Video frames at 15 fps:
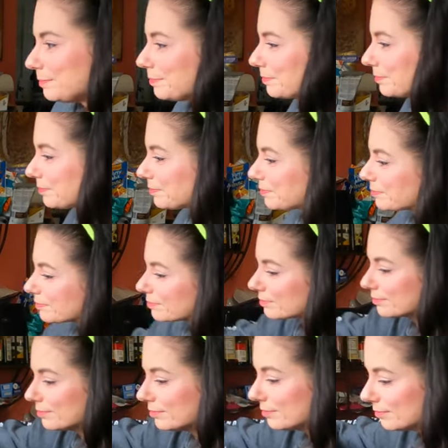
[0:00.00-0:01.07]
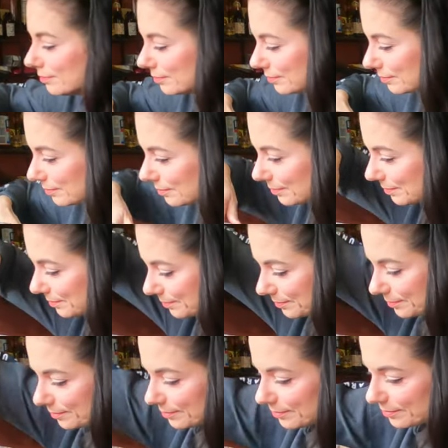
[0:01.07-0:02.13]

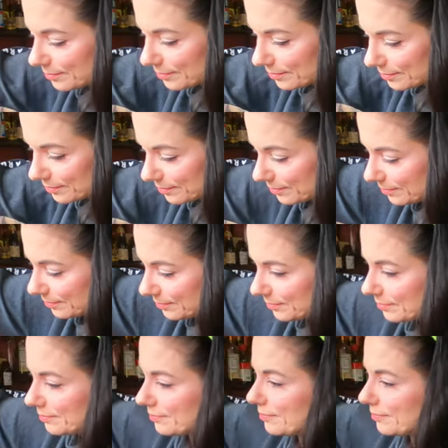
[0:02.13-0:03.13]
(no one is talking)